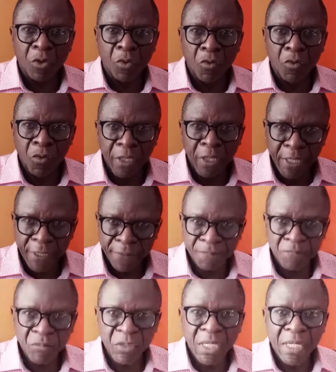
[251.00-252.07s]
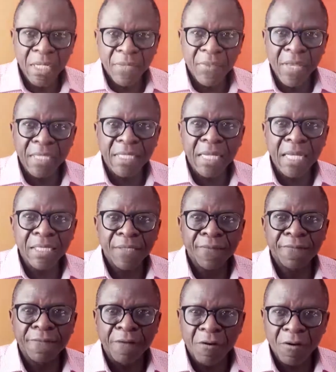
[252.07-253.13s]
ruling that has
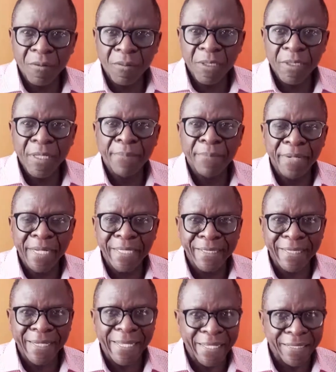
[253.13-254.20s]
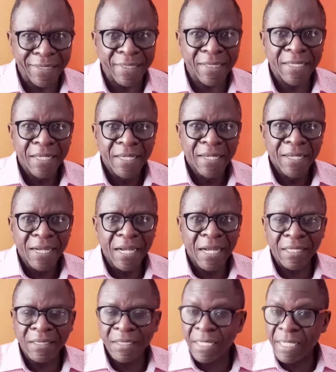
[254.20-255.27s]
formed the precedents
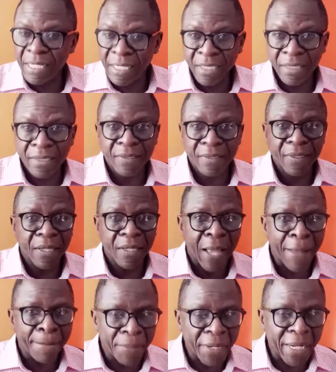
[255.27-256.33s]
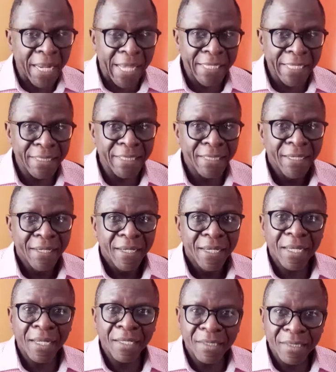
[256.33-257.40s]
and is applied
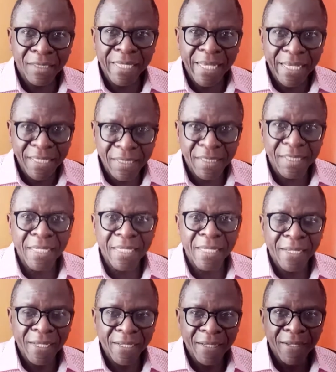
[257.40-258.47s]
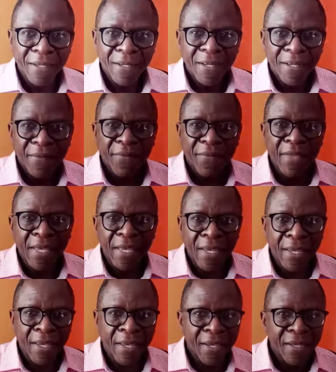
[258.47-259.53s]
in testing
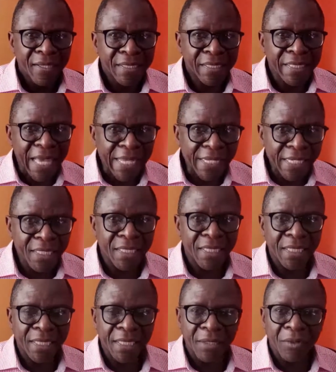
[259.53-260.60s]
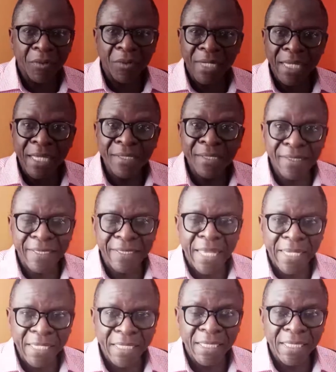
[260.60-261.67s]
the sanity or
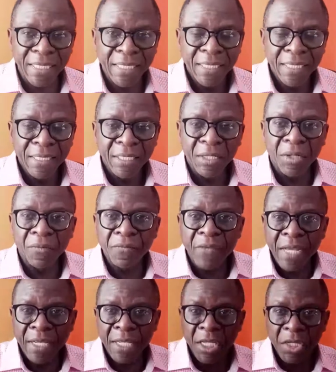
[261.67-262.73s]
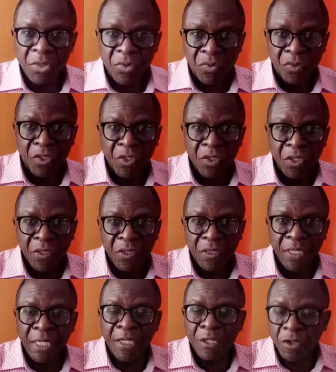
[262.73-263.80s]
insanity of the accused
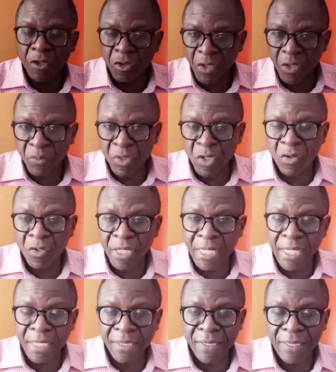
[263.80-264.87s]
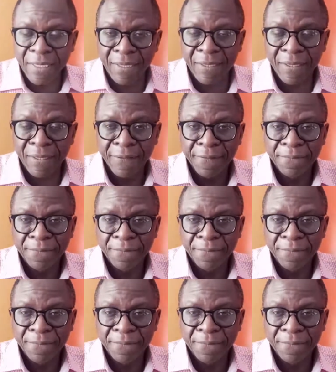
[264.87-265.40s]
in criminal cases.